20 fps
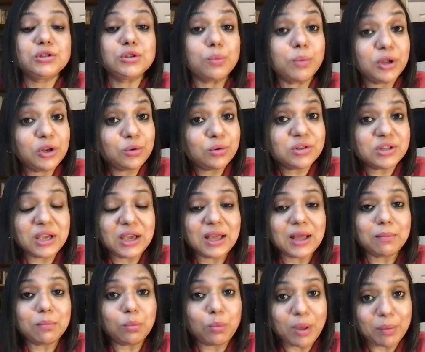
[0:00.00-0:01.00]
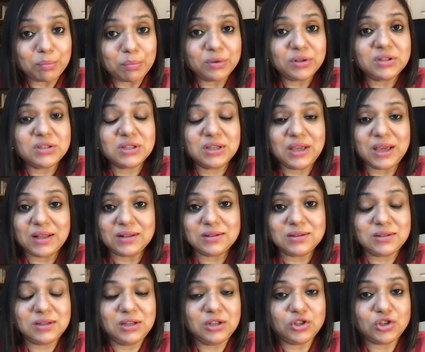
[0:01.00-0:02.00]
When you take up weapons
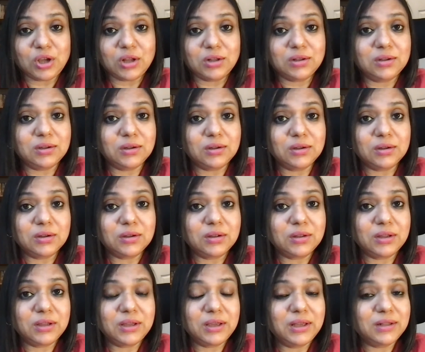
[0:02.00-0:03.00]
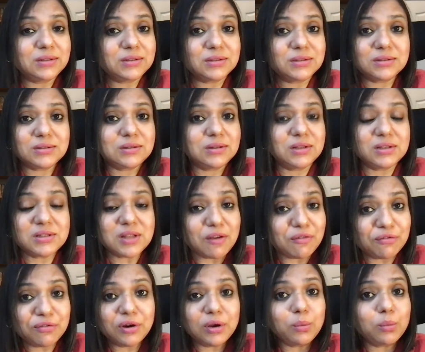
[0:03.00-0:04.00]
against each other, it's the
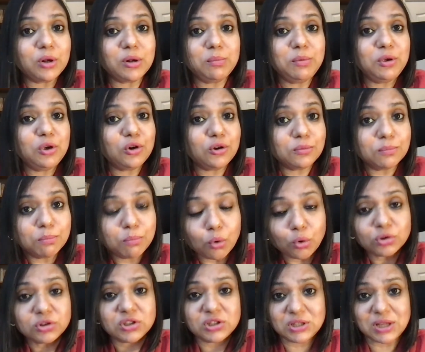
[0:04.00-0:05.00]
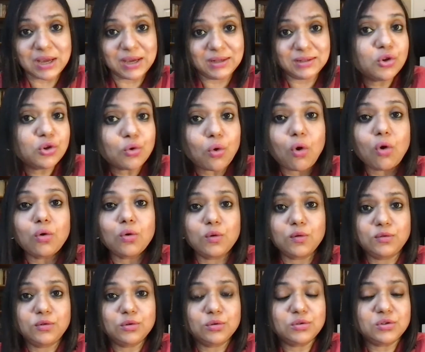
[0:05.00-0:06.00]
suffering will be on both sides. Talk
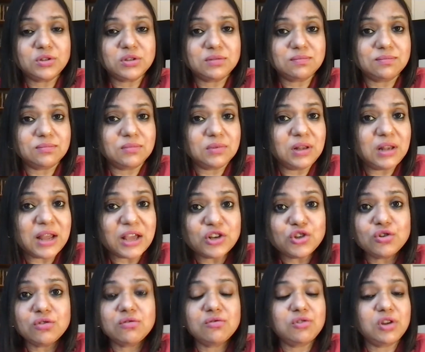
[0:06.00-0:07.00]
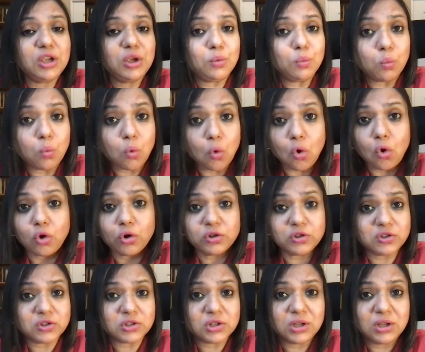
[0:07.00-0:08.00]
of those legendary
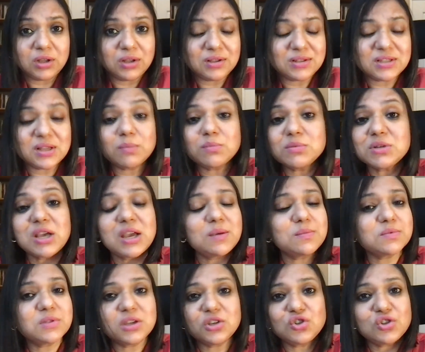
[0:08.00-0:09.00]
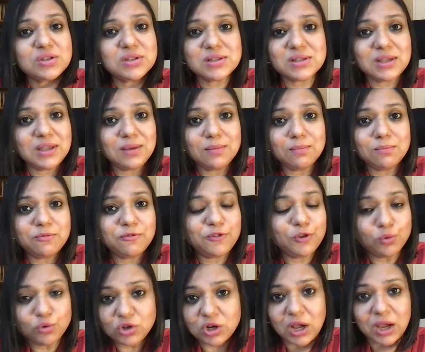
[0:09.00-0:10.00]
wars. Sometimes they just seem
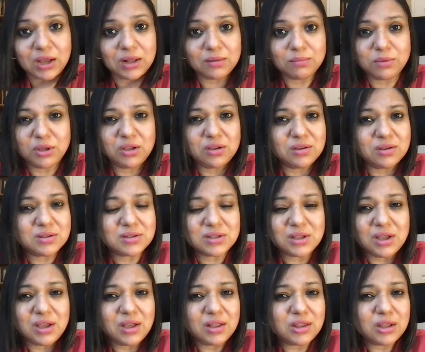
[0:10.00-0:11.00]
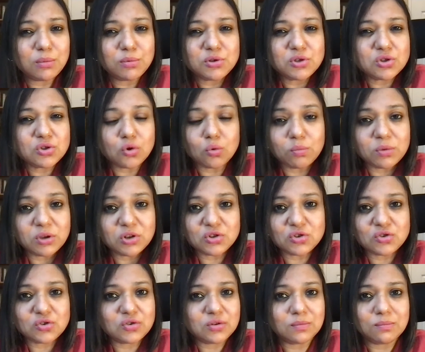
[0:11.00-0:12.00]
futile because there was so
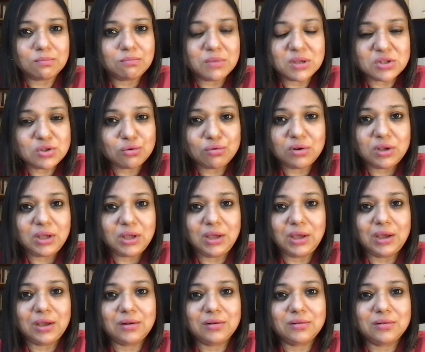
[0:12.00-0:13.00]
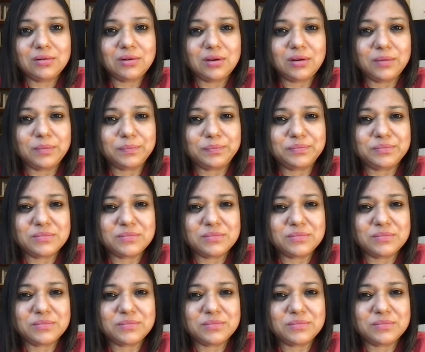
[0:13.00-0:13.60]
much misery and um,